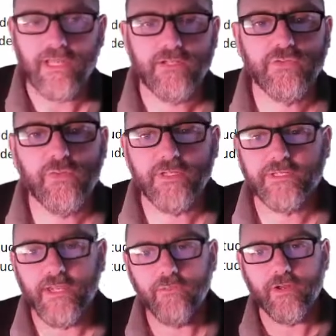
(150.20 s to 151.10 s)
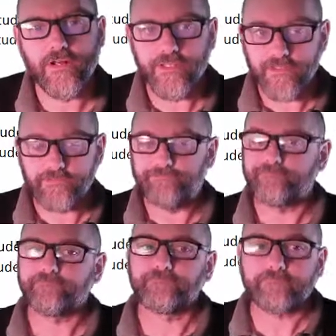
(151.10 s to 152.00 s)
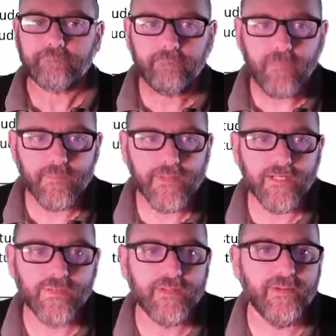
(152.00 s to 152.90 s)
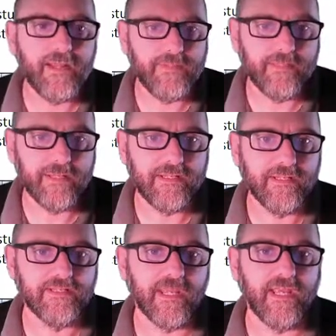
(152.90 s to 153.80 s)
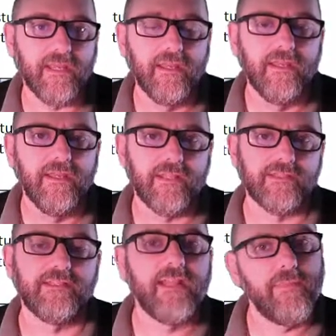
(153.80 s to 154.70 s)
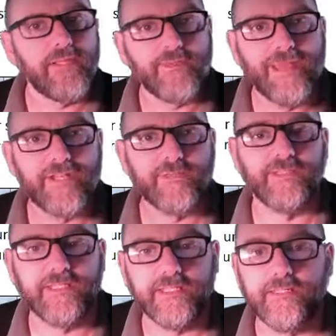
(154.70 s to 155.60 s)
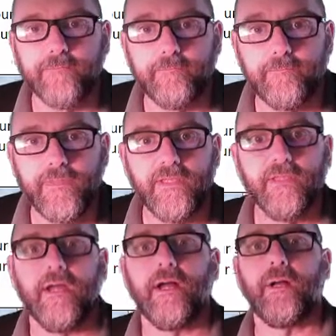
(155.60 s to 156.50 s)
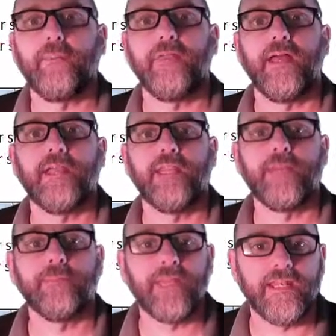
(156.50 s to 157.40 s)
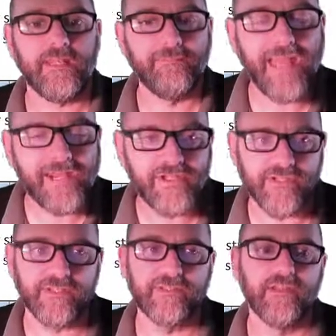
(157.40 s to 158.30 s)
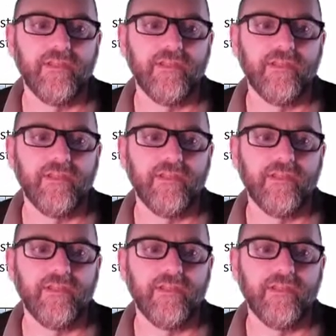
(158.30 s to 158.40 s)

I just want to say what it is. phpMyAdmin is it's a database management system that manages